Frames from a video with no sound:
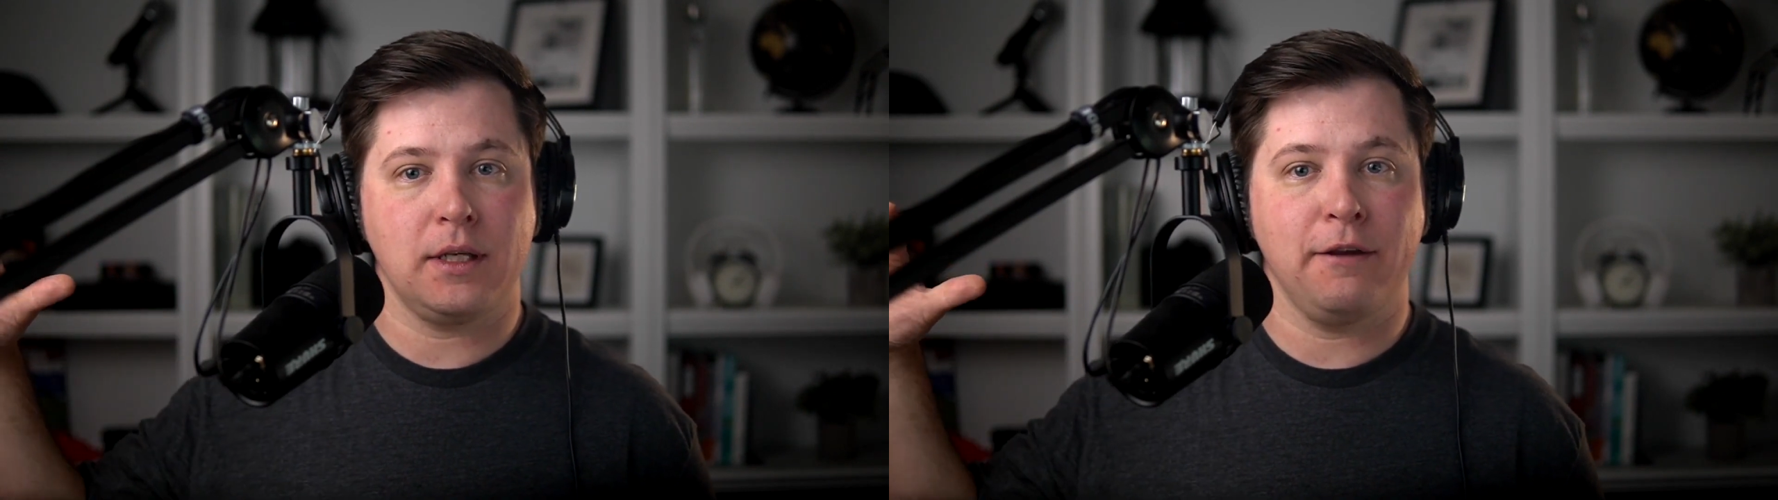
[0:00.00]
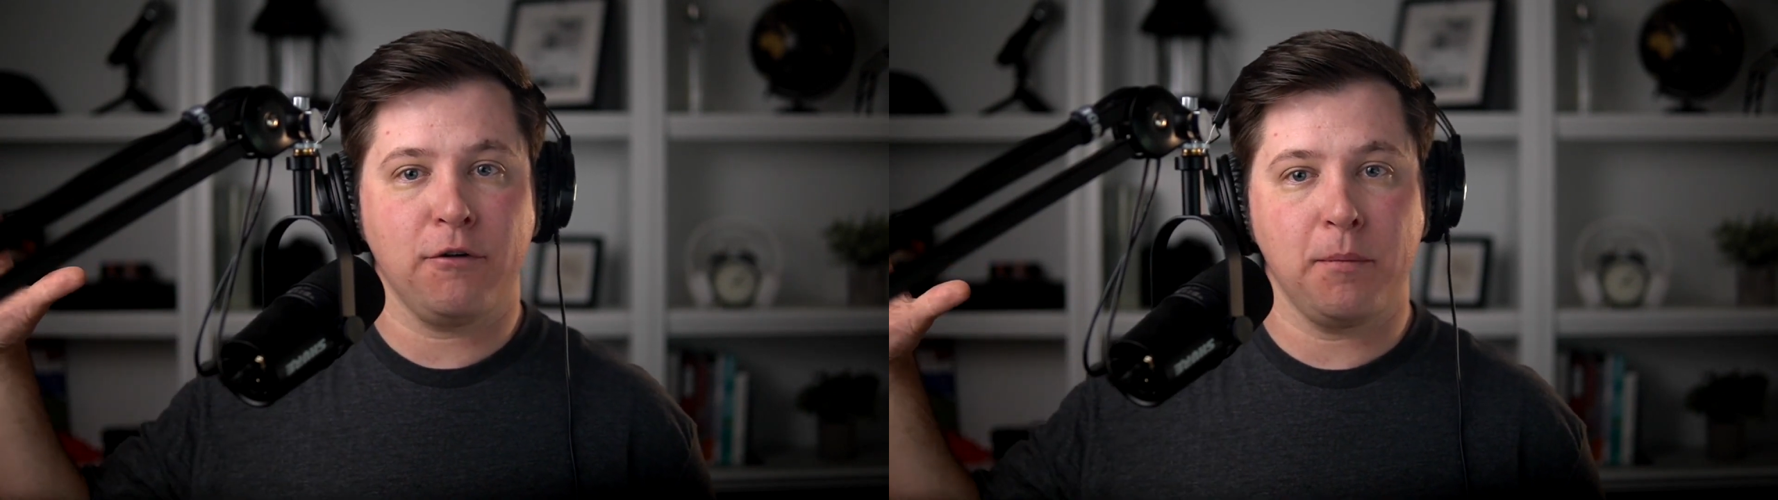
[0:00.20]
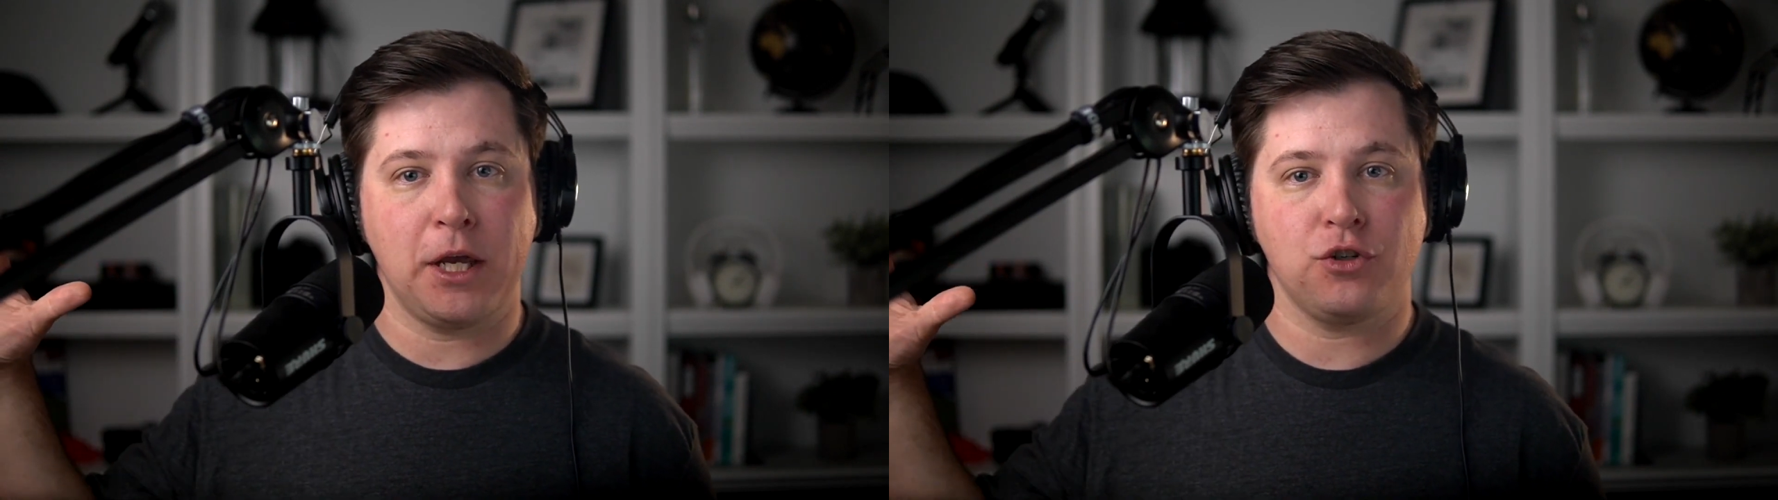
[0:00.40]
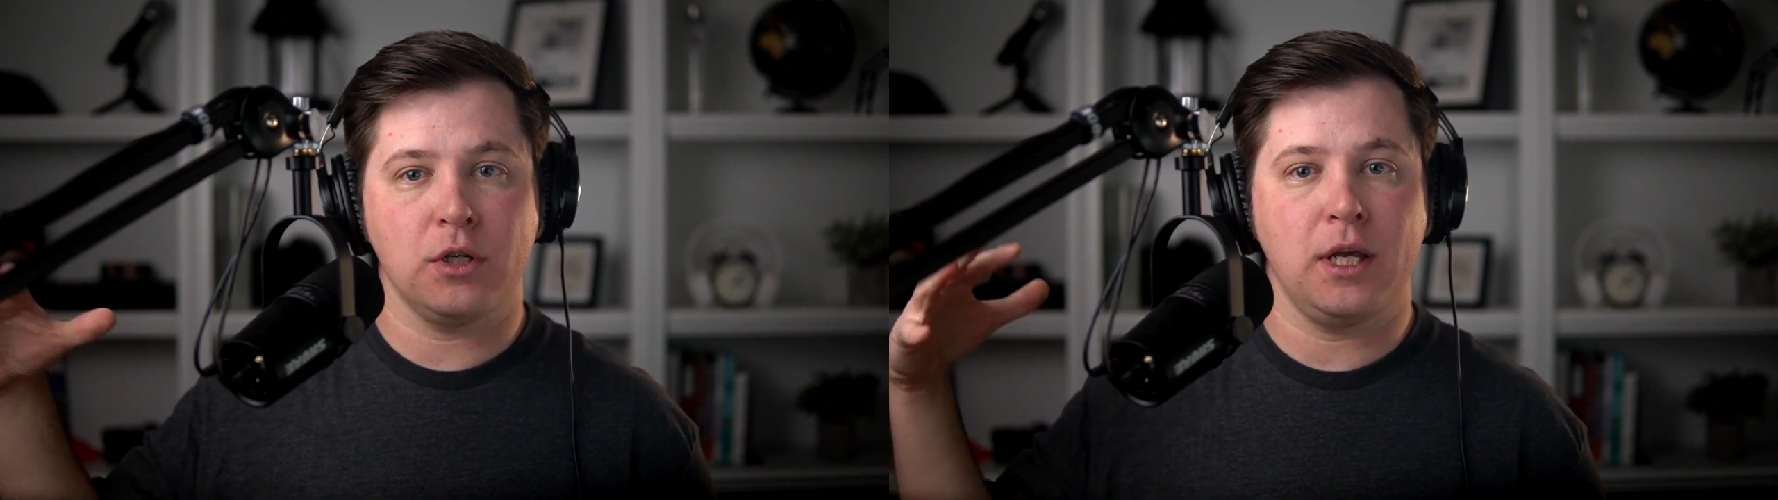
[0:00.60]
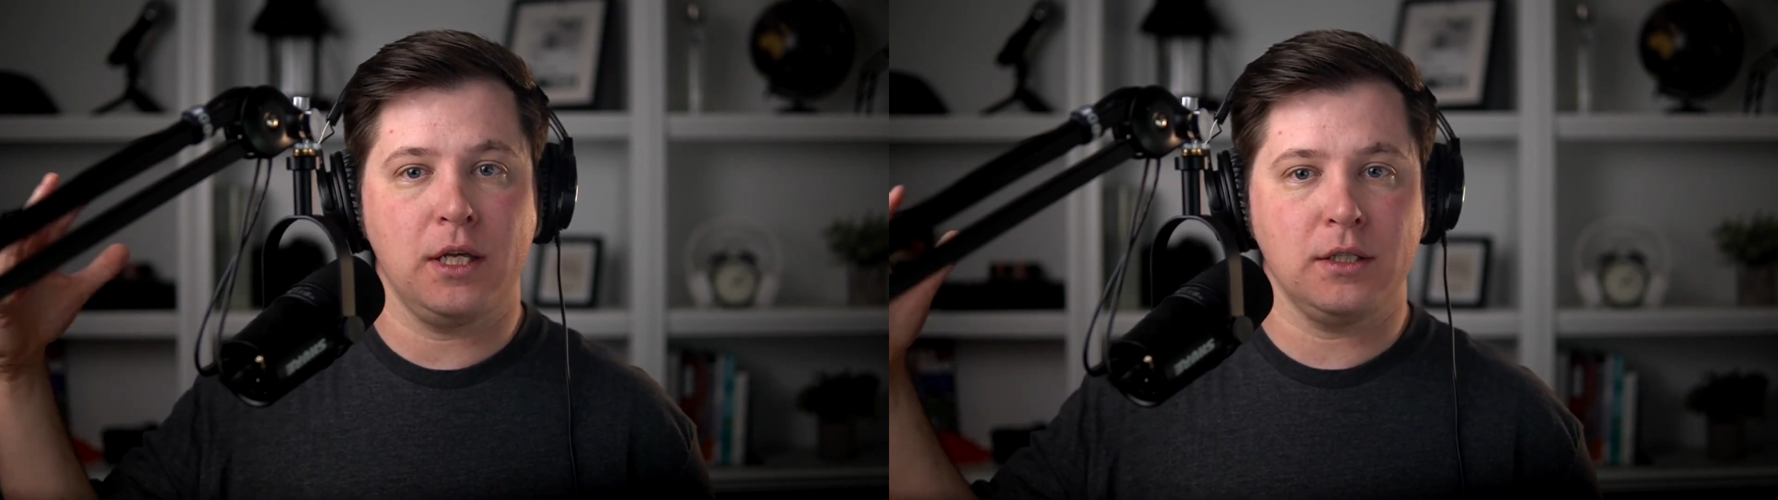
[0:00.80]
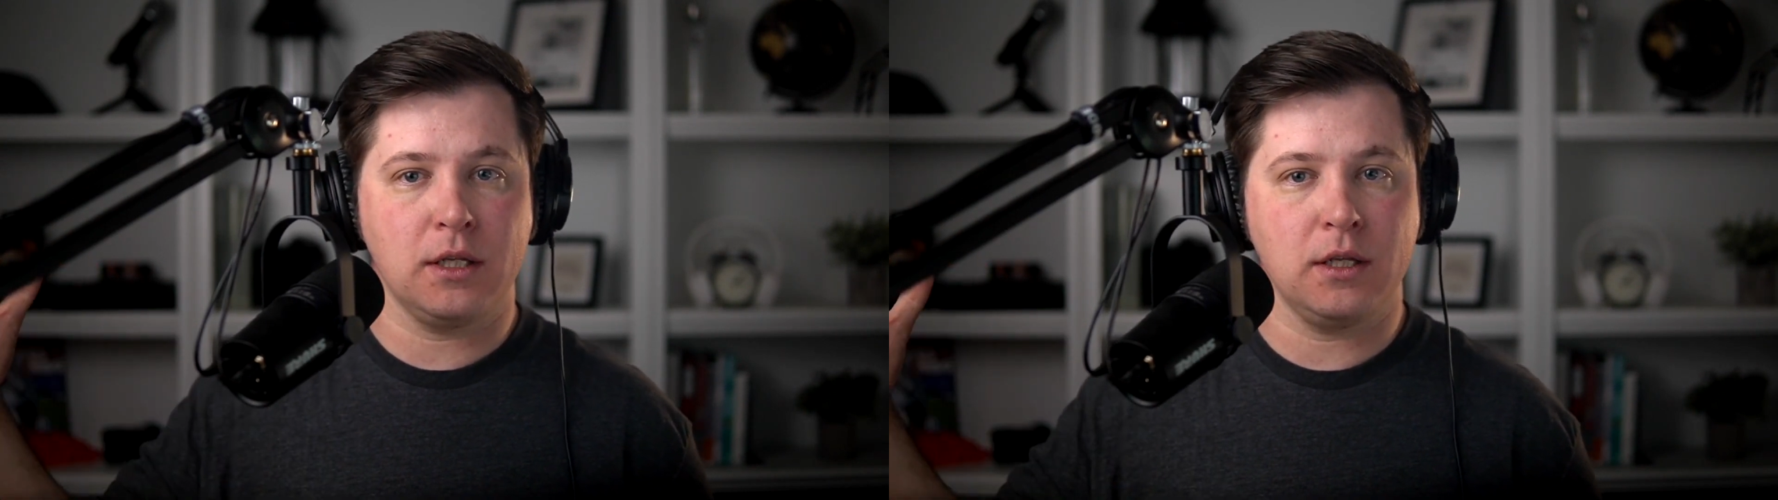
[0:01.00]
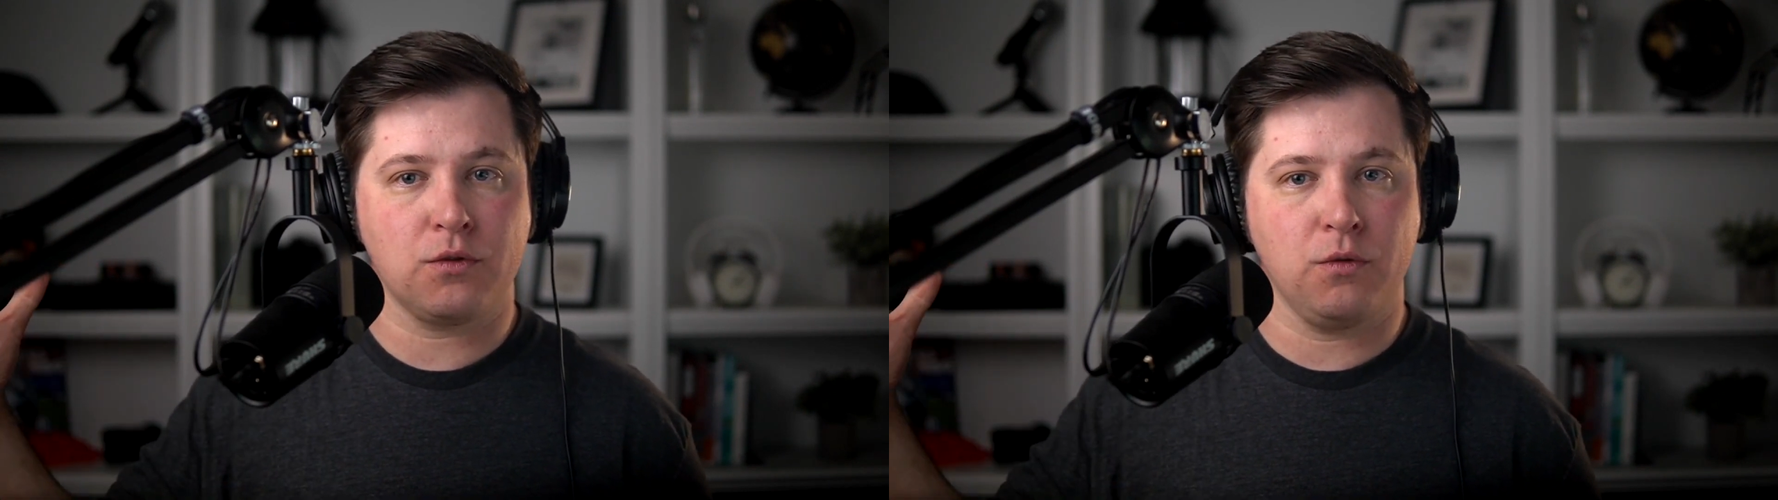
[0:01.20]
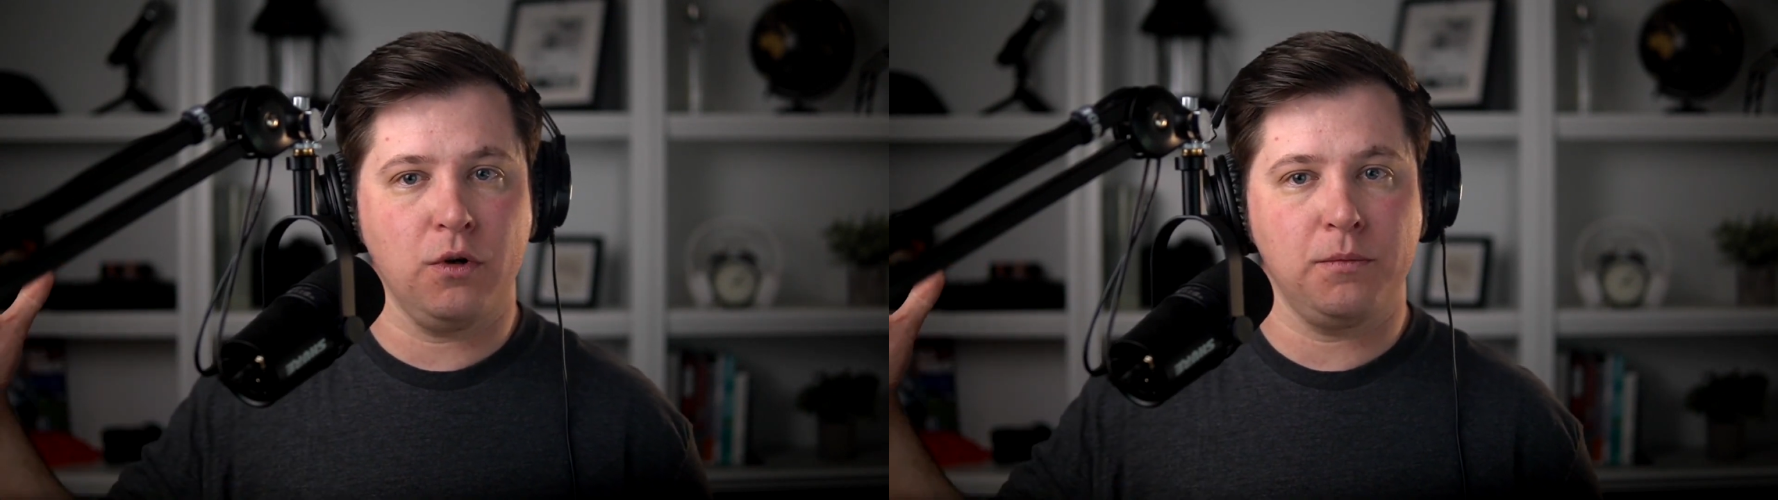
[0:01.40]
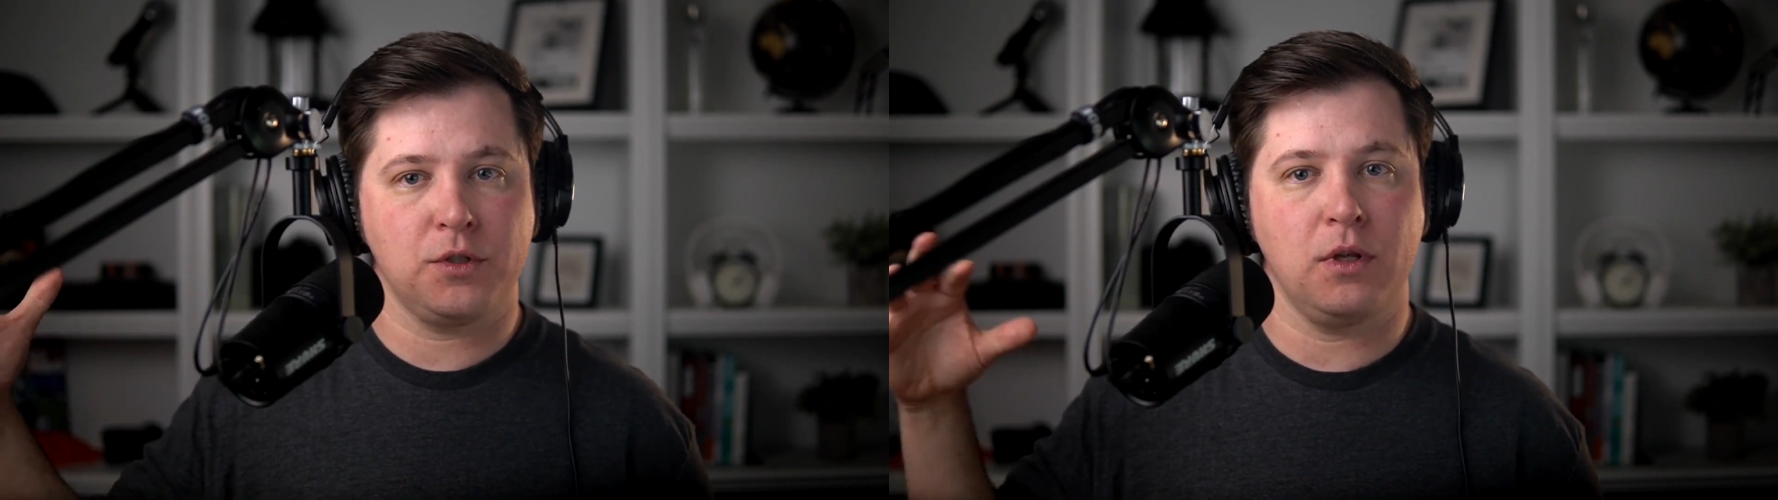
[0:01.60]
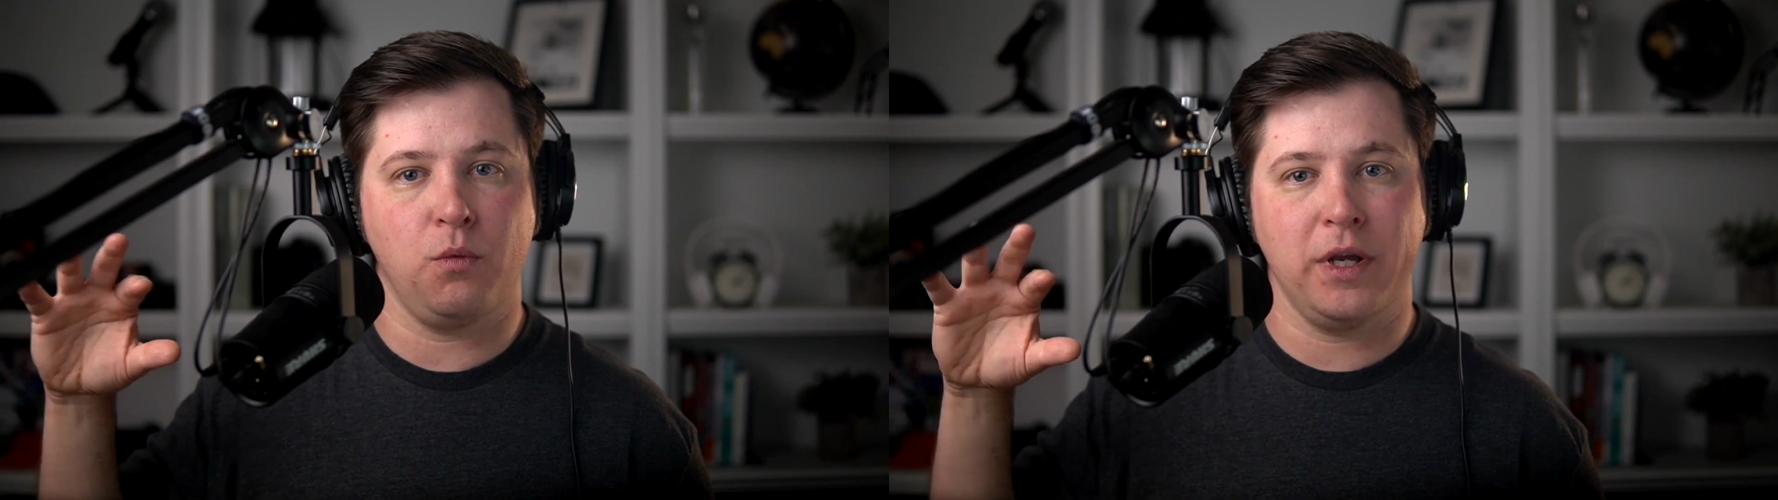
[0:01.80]
information into this group
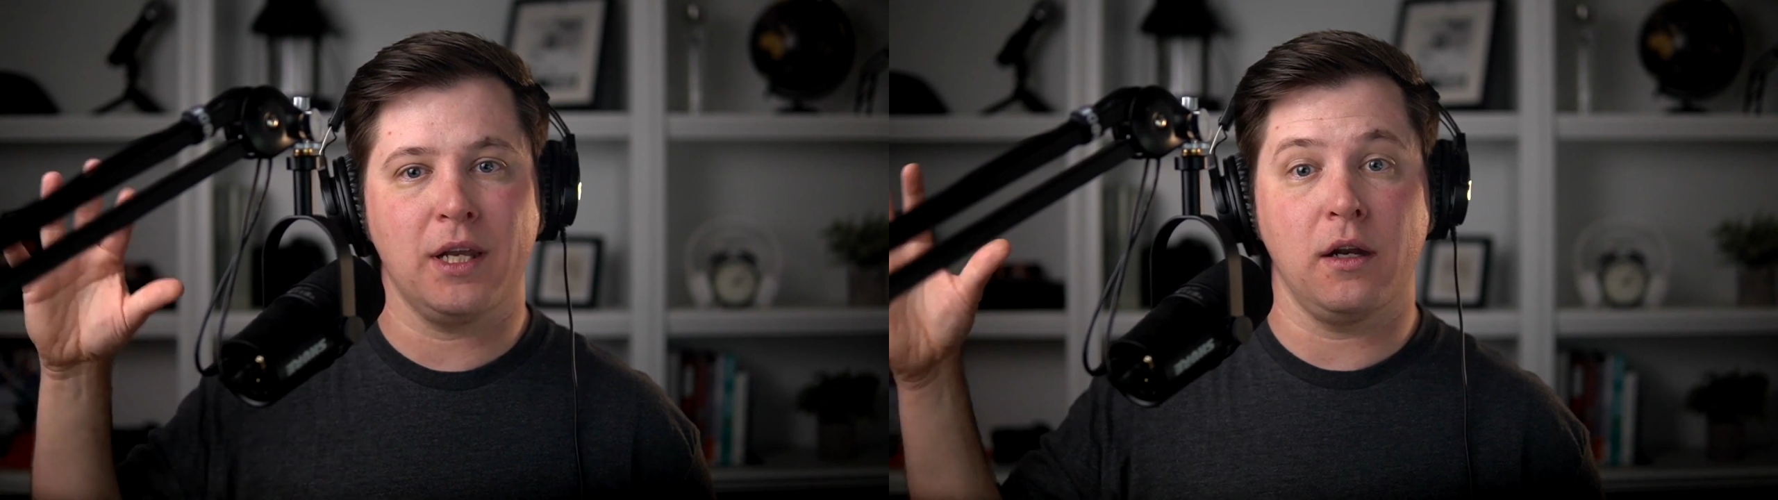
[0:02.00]
so that we can